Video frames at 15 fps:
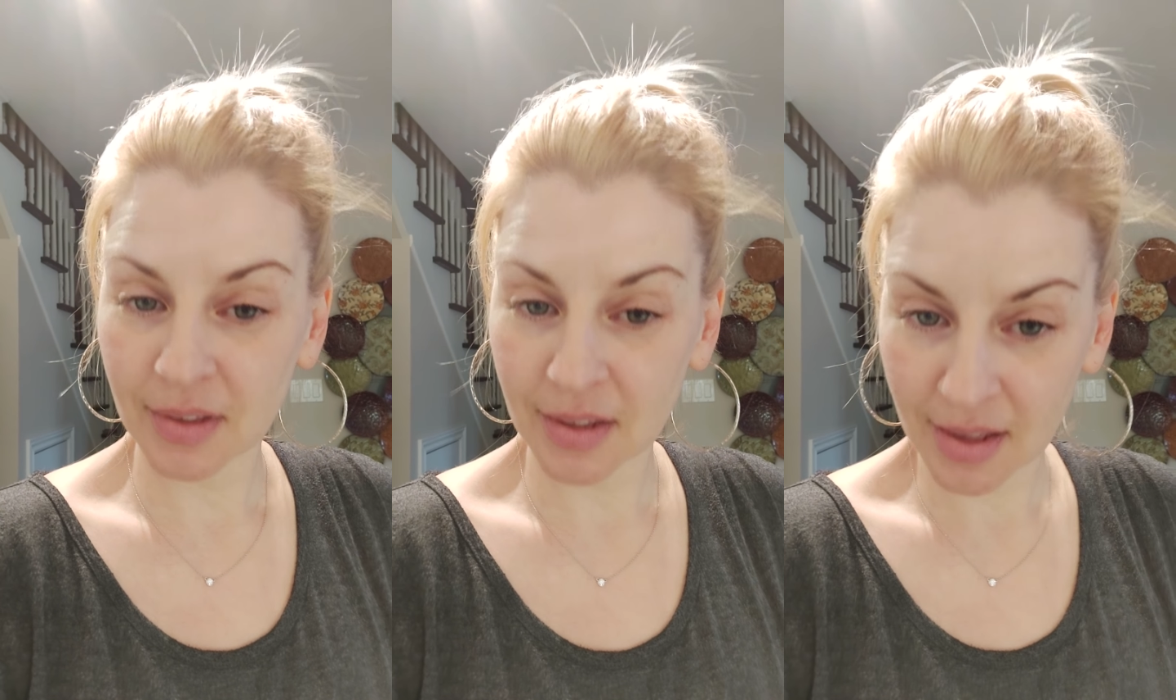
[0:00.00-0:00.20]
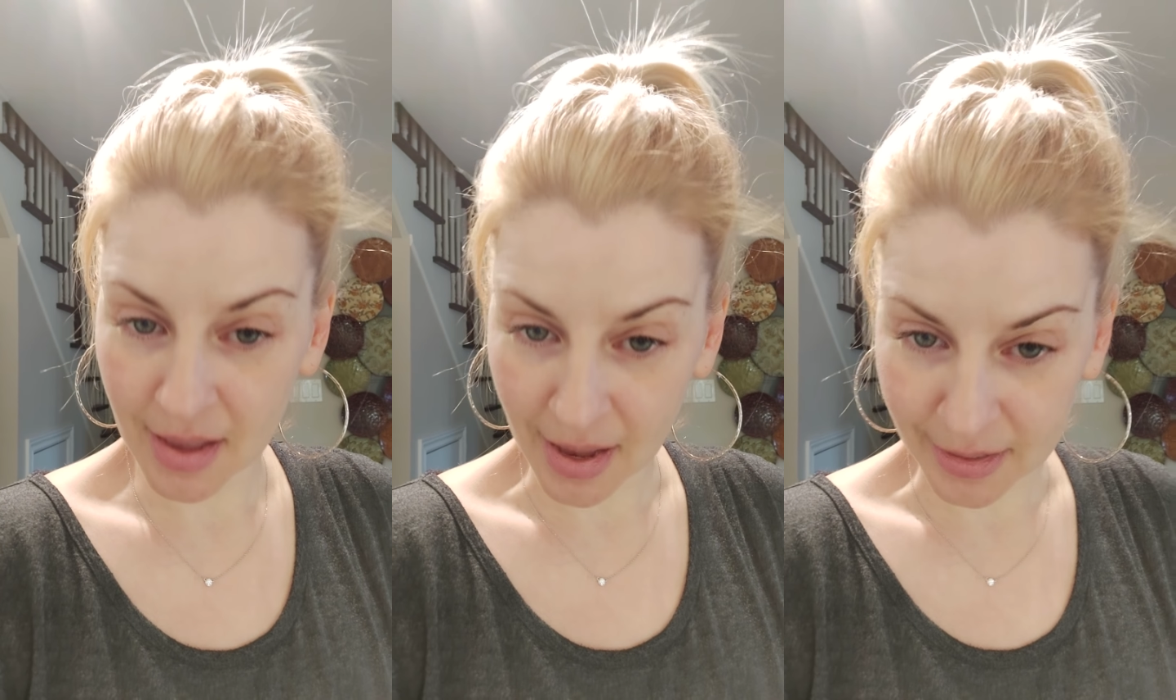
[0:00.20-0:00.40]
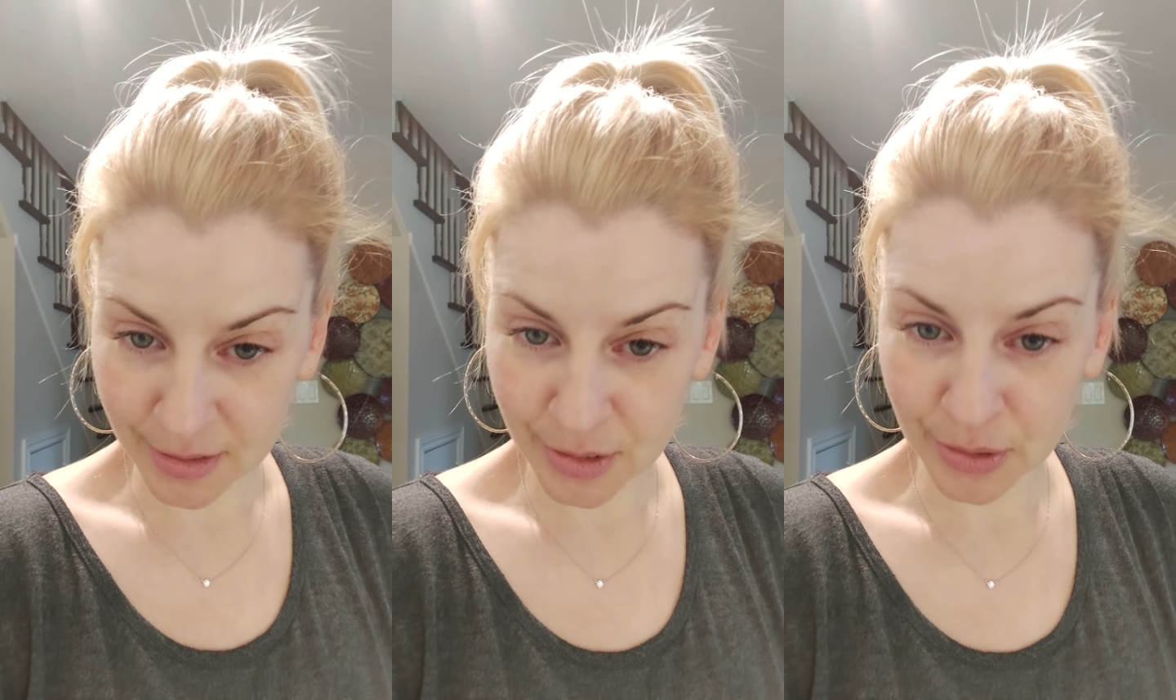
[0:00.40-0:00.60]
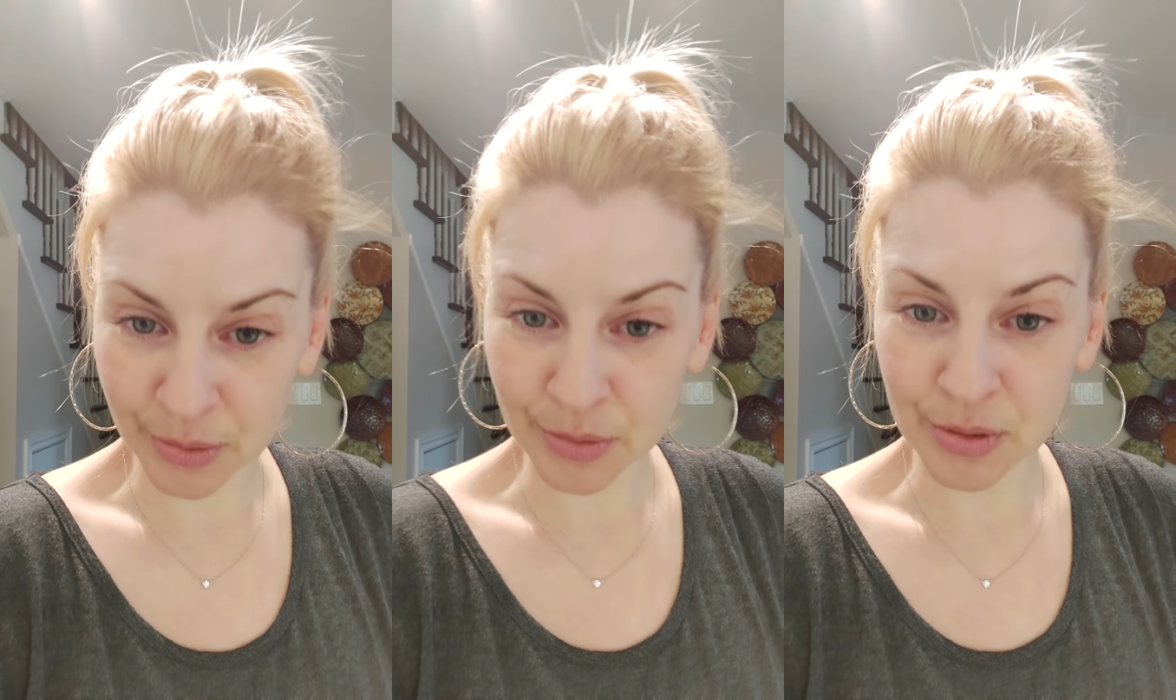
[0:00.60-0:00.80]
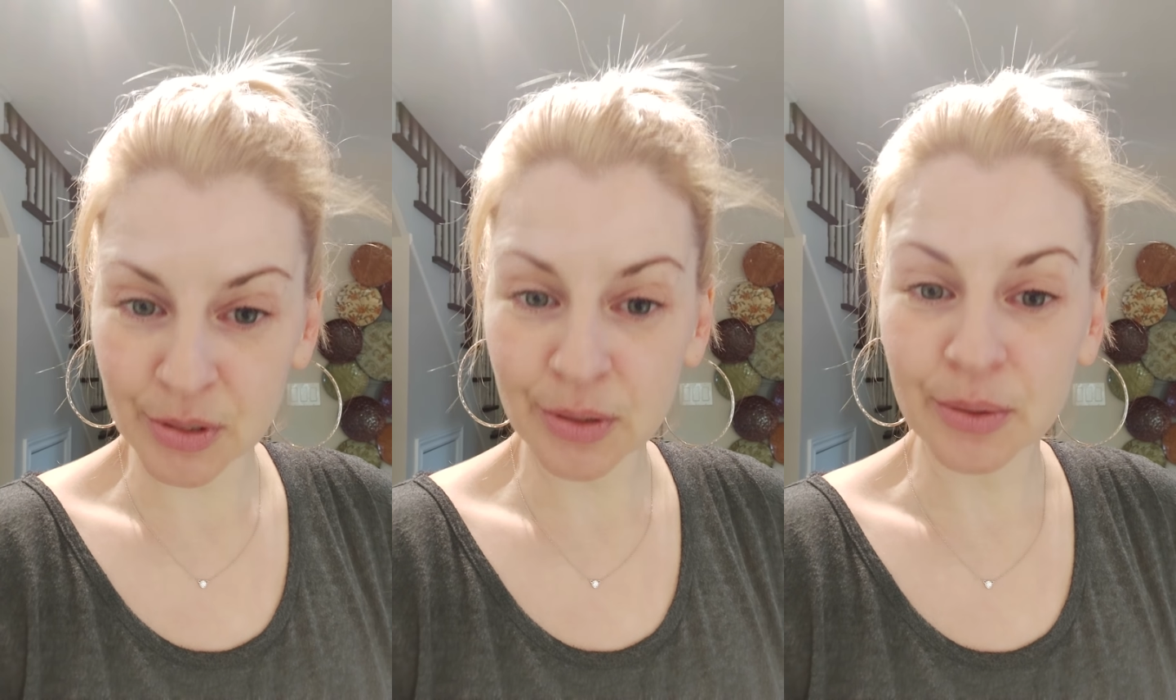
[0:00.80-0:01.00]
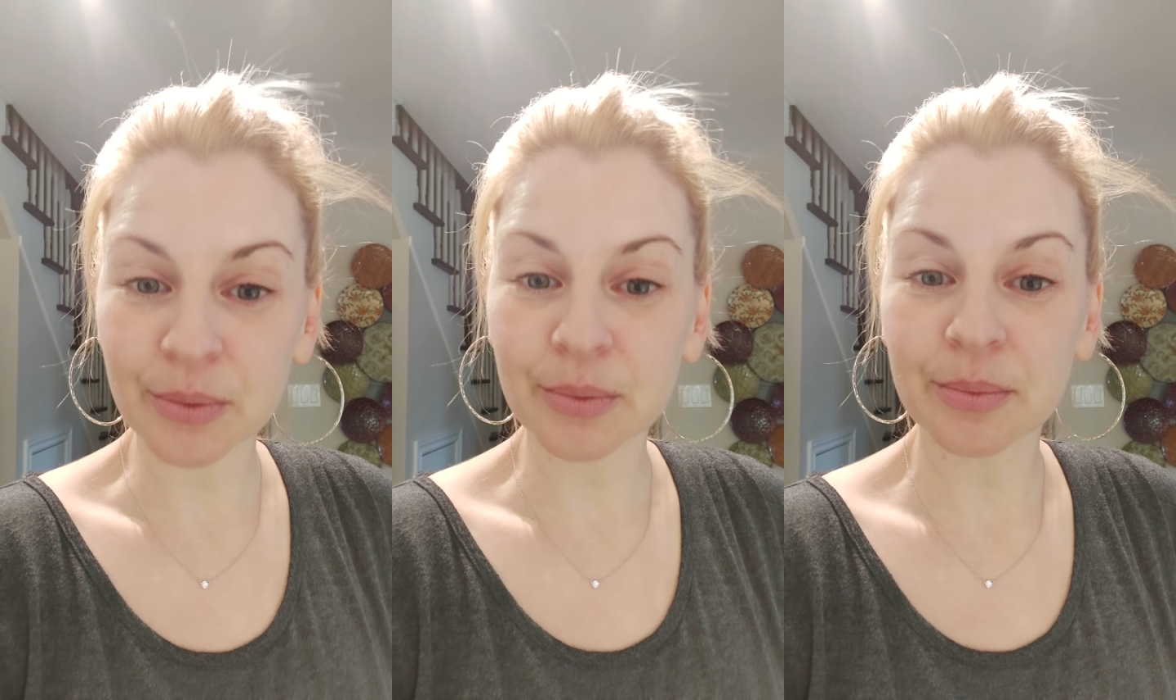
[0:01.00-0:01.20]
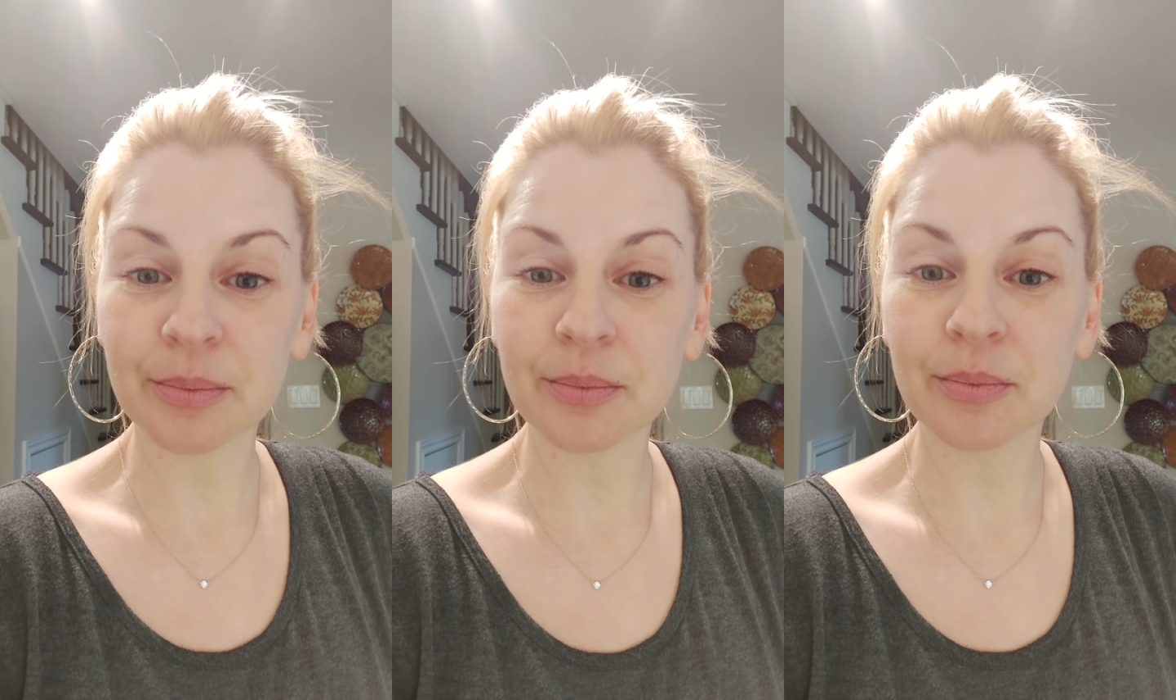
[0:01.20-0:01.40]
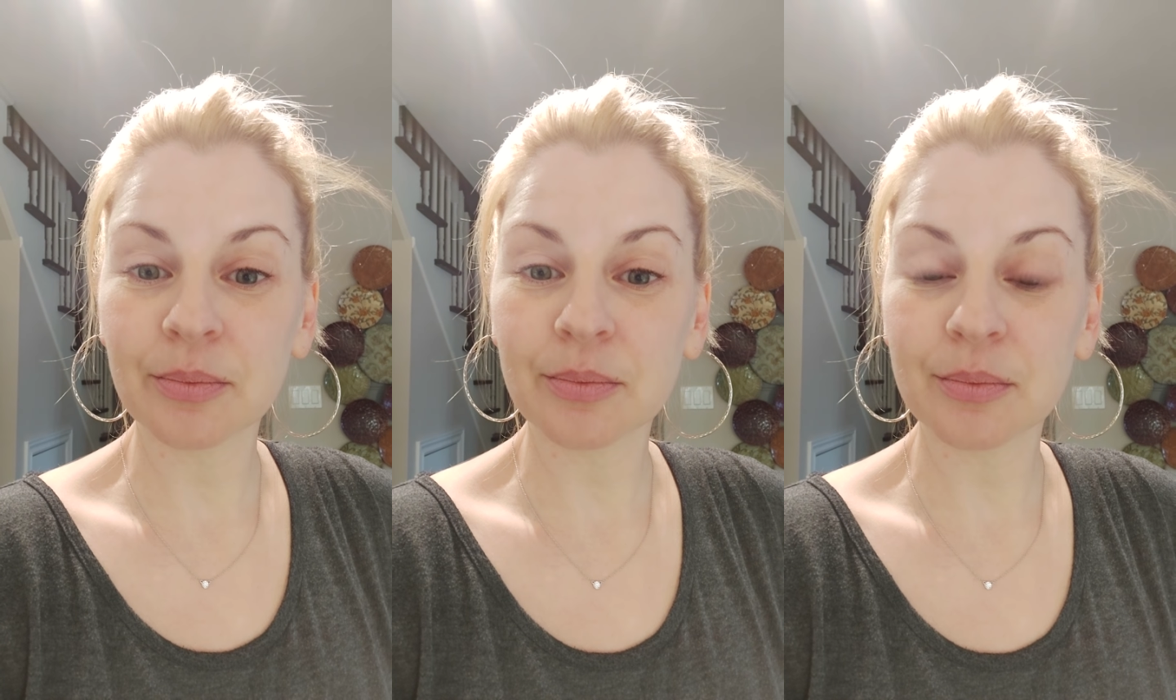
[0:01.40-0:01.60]
Yes, you do.
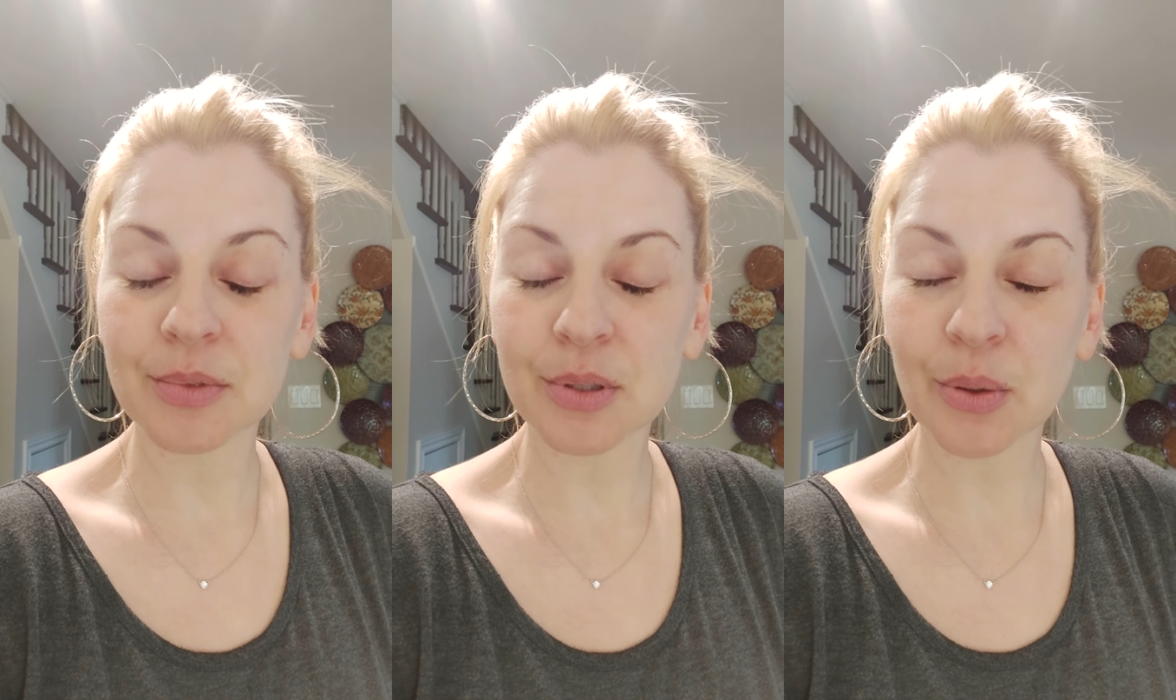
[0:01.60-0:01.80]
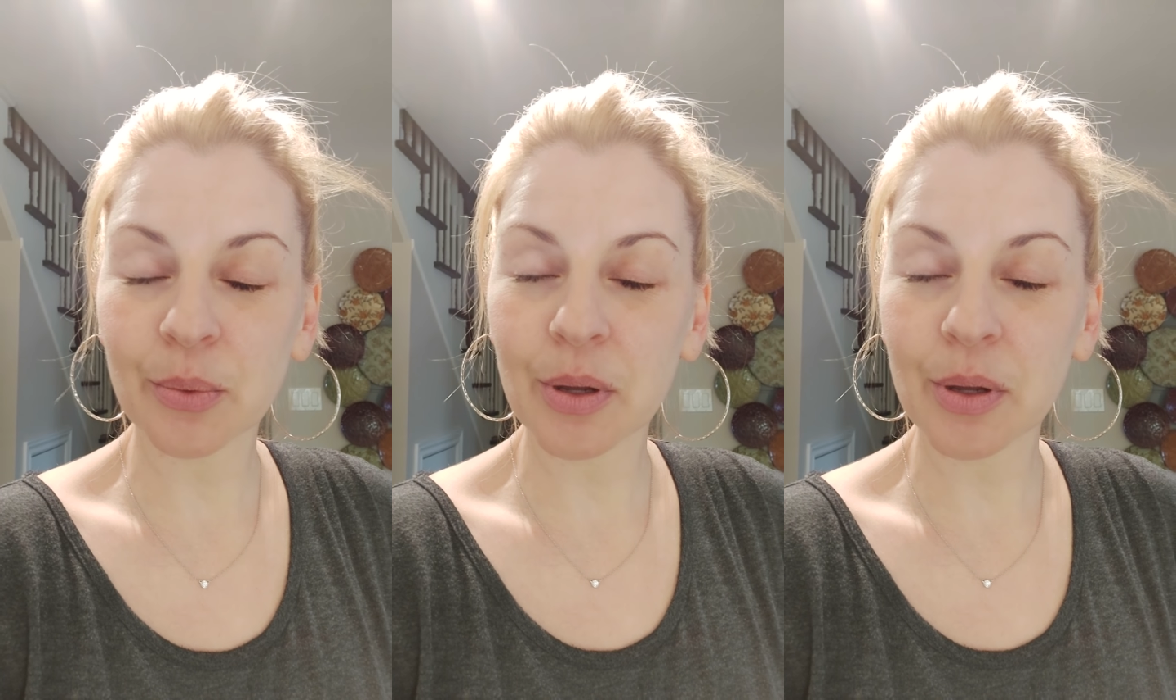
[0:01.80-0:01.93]
So